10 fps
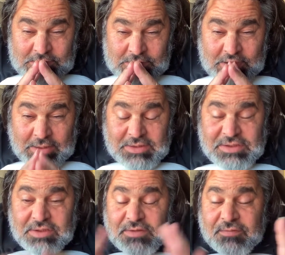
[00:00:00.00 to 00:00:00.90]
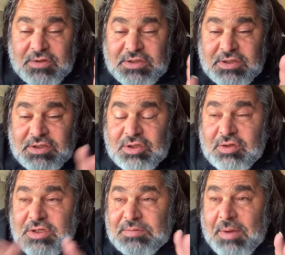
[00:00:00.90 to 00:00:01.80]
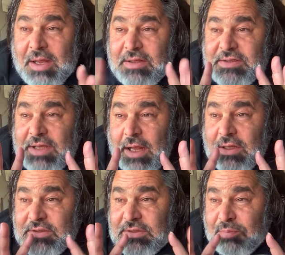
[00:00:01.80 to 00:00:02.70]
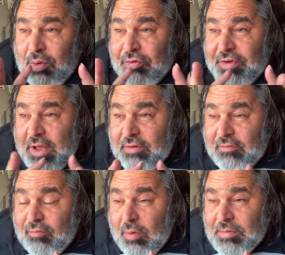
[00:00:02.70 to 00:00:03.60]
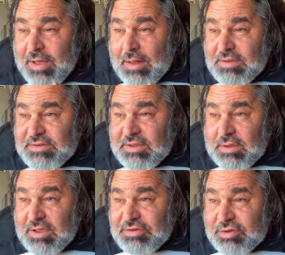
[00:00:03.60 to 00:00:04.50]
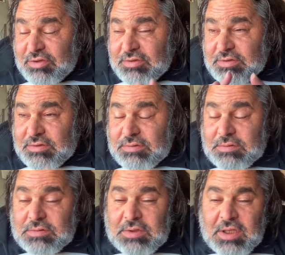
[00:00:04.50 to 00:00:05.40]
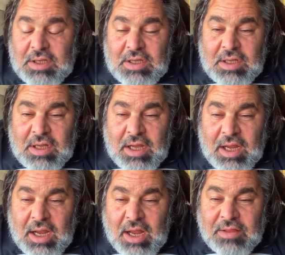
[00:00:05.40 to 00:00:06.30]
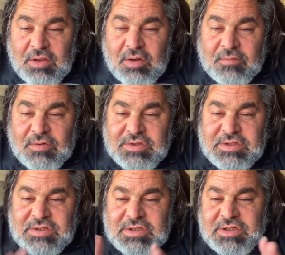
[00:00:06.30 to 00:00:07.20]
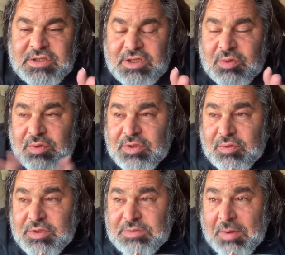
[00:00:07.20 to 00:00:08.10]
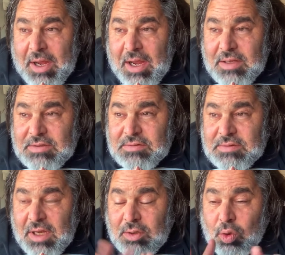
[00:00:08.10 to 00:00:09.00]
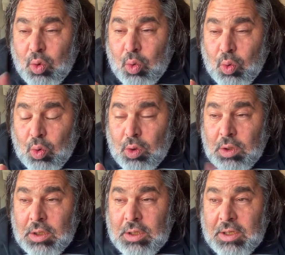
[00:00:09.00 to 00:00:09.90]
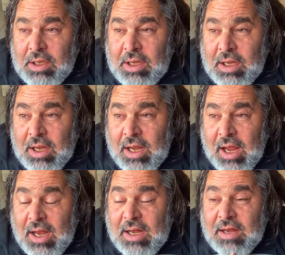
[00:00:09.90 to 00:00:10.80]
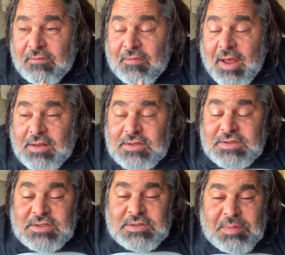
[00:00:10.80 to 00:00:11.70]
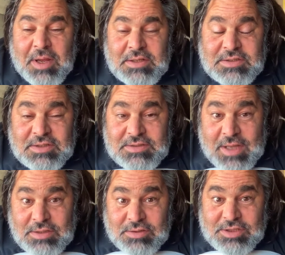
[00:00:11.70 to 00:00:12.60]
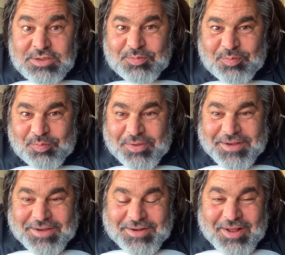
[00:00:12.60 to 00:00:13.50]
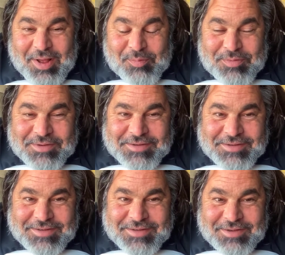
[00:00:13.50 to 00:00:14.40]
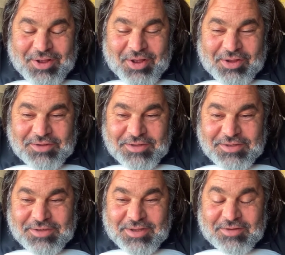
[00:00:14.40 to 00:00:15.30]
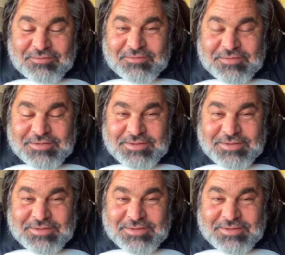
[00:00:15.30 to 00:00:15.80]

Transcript: And as the universe continued to expand, these galaxies pulled together and formed galaxy clusters. And the universe is continuing to expand and cool. And in fact, this expansion is actually speeding up, oddly enough.